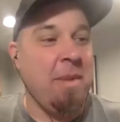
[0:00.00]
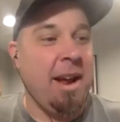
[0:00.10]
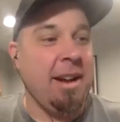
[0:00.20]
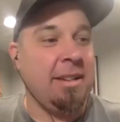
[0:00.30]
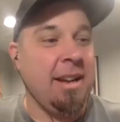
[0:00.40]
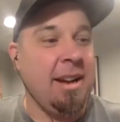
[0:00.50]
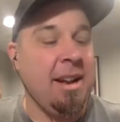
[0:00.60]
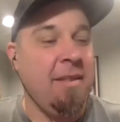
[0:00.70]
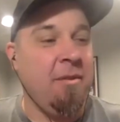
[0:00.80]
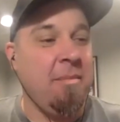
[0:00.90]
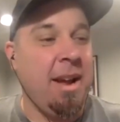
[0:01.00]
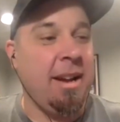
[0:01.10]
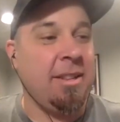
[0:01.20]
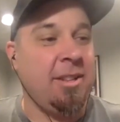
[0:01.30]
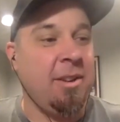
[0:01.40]
made it. I never made
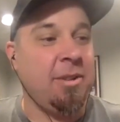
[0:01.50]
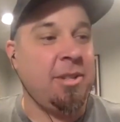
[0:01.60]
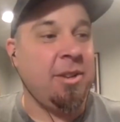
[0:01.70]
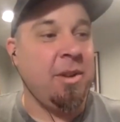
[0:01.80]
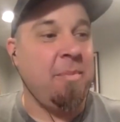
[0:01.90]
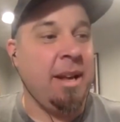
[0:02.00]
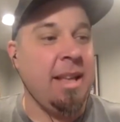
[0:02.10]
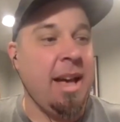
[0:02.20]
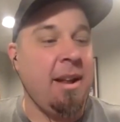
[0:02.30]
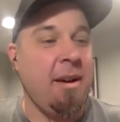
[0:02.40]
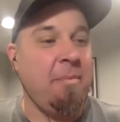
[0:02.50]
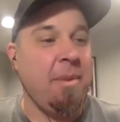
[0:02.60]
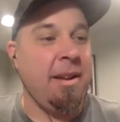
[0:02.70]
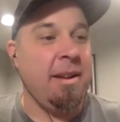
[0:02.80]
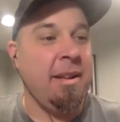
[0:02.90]
it. So so you picked that up,
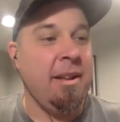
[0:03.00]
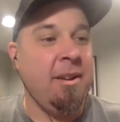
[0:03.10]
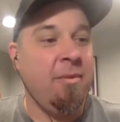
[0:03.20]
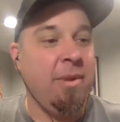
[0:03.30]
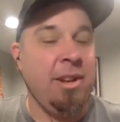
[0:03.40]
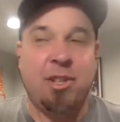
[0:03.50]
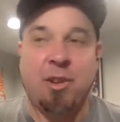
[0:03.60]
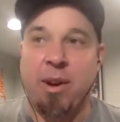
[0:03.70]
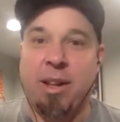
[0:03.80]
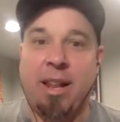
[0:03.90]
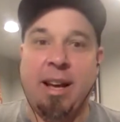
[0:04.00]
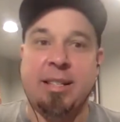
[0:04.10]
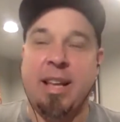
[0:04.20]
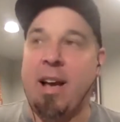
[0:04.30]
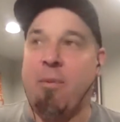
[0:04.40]
and when did you
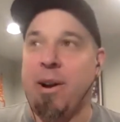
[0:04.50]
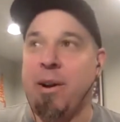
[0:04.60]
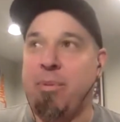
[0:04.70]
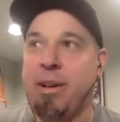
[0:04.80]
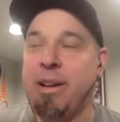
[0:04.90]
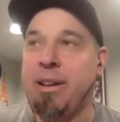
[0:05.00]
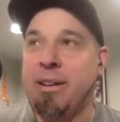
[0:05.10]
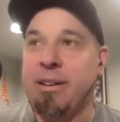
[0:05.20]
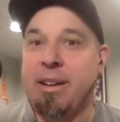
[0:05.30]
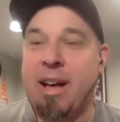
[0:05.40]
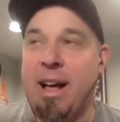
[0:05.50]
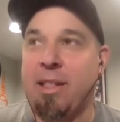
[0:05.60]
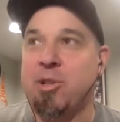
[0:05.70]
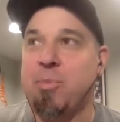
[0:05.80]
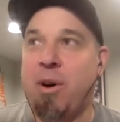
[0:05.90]
realize, hey, I want to play
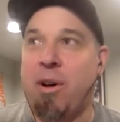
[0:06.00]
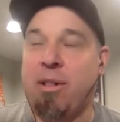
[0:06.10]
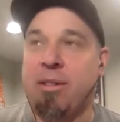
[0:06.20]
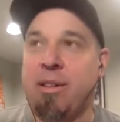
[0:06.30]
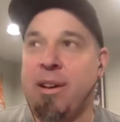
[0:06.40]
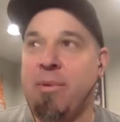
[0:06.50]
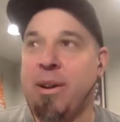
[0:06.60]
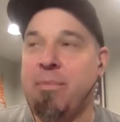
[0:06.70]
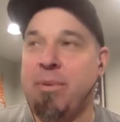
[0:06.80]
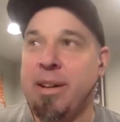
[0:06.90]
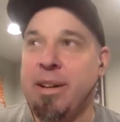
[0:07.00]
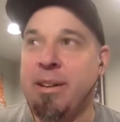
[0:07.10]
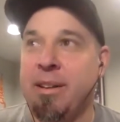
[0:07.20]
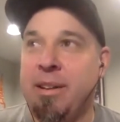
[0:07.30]
college ball. I want to play